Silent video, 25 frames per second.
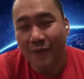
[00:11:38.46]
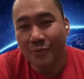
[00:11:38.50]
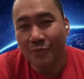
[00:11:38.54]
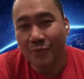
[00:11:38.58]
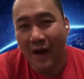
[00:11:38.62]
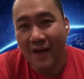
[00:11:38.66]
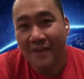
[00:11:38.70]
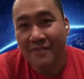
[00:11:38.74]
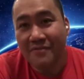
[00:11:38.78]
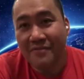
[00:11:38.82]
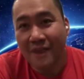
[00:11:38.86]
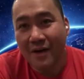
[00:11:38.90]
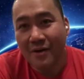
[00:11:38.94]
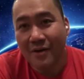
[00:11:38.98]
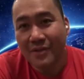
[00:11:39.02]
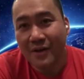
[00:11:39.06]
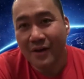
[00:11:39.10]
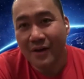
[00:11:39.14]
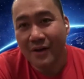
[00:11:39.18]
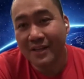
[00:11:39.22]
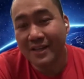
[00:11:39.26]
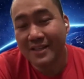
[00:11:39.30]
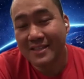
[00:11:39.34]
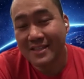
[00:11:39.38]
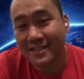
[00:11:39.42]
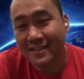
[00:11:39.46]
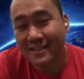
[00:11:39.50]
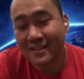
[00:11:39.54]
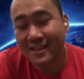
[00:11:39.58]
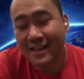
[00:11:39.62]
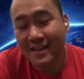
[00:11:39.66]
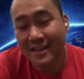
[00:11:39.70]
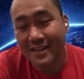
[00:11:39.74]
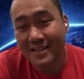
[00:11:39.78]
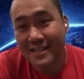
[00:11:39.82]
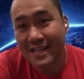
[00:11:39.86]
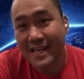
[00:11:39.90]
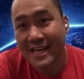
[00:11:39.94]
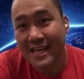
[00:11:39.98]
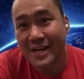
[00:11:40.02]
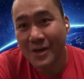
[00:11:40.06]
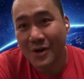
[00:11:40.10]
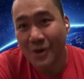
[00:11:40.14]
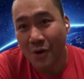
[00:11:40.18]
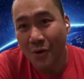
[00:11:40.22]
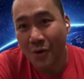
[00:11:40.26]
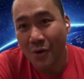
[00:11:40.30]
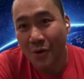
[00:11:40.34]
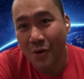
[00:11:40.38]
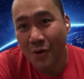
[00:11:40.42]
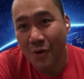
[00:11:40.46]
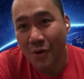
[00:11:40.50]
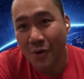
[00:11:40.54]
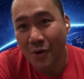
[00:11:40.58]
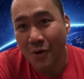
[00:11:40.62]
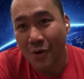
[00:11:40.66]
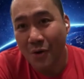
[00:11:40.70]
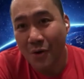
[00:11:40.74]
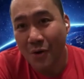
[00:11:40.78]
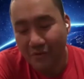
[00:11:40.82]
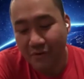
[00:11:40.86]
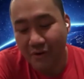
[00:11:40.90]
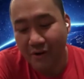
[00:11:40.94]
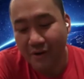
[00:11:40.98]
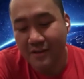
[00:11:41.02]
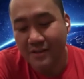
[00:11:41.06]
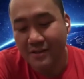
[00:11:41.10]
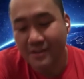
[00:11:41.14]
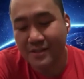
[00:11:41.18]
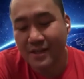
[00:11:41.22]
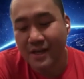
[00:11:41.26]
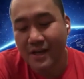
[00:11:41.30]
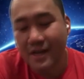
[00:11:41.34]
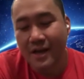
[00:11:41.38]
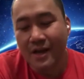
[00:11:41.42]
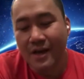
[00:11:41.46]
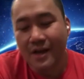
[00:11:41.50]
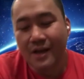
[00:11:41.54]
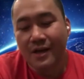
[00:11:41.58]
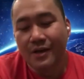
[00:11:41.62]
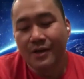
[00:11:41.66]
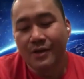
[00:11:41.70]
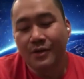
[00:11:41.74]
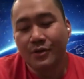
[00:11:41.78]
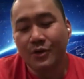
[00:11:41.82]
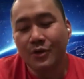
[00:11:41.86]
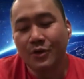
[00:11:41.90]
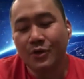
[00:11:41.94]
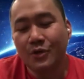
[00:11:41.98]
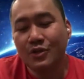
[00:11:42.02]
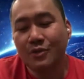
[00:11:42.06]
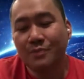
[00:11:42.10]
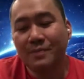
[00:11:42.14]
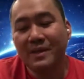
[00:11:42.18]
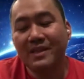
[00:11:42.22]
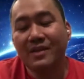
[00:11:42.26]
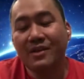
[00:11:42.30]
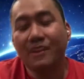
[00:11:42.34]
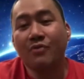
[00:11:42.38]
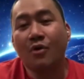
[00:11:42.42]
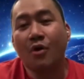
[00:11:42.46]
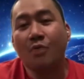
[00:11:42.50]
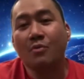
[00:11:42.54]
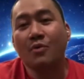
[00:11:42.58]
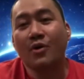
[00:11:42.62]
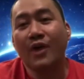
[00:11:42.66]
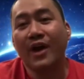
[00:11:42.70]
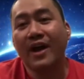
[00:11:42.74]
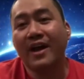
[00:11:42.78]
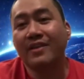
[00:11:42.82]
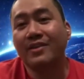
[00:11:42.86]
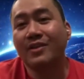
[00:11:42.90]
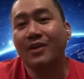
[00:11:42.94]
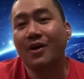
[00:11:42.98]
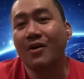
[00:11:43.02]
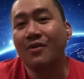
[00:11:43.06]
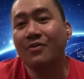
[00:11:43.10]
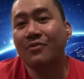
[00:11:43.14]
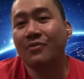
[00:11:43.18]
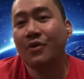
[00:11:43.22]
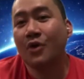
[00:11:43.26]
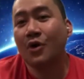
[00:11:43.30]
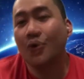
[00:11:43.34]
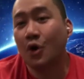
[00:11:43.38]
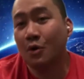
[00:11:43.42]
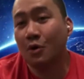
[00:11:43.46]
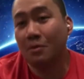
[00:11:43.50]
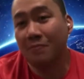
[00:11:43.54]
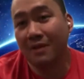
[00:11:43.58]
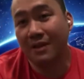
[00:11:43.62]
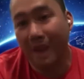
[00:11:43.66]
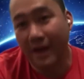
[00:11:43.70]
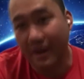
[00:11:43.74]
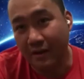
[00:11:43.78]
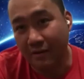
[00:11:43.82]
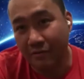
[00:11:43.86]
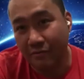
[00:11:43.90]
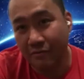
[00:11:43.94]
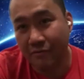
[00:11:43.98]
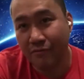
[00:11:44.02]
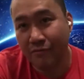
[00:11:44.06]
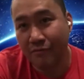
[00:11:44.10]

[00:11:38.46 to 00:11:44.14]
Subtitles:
I found out that the CEO of Life Trends used to be the former head of Herbalife.